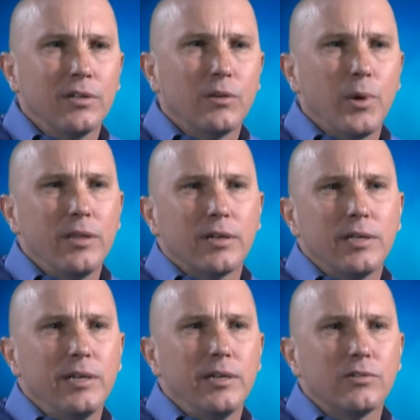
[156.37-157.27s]
the way the
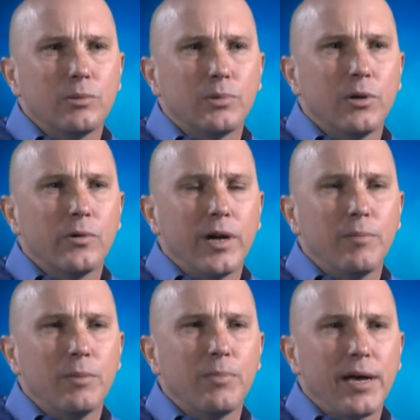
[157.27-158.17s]
Clean Diesel
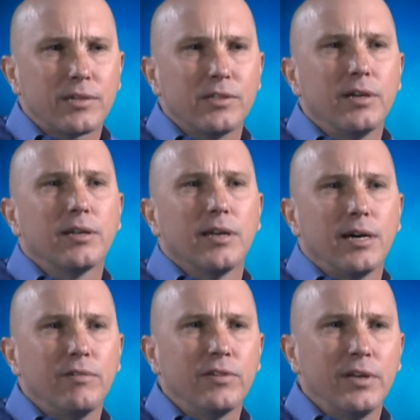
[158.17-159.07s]
program impacts their
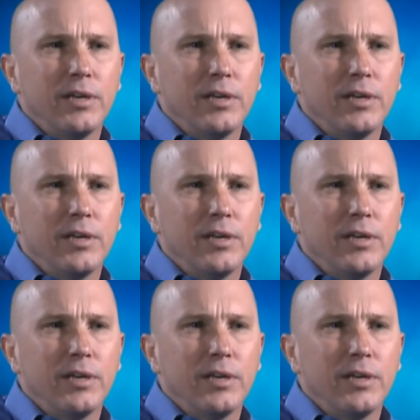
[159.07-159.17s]
life